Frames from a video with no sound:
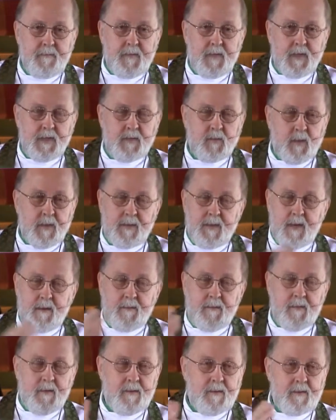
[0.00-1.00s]
It's what
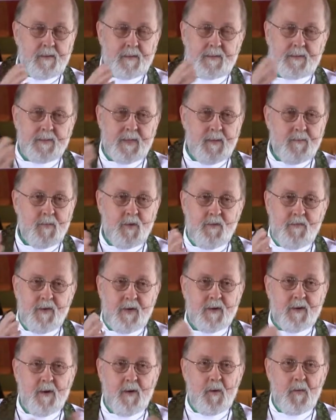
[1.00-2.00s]
that movie
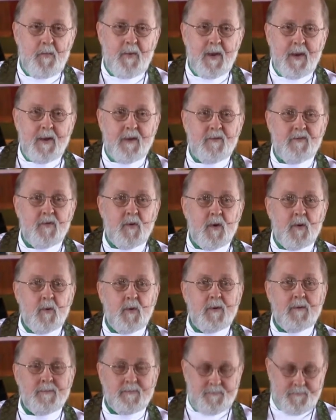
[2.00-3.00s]
called Pay It
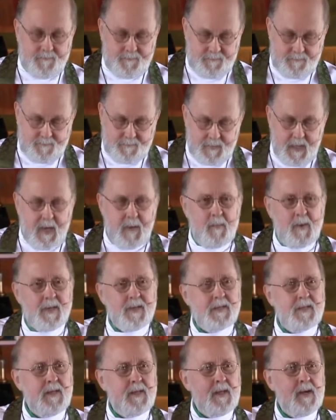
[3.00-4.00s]
Forward. Anybody
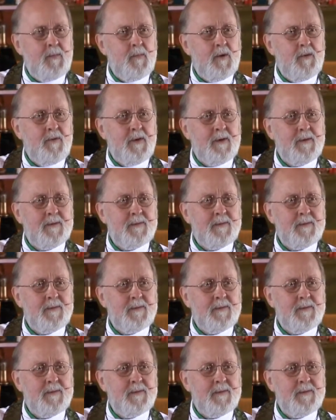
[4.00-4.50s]
see that movie?